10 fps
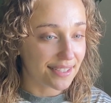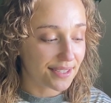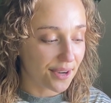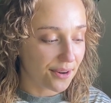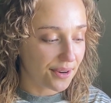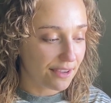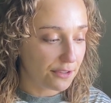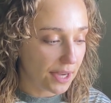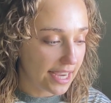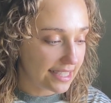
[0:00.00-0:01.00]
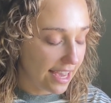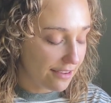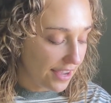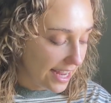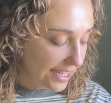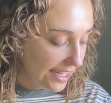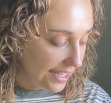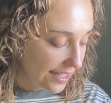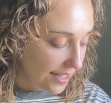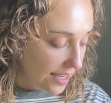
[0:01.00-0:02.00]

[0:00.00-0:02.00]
So if you guys have any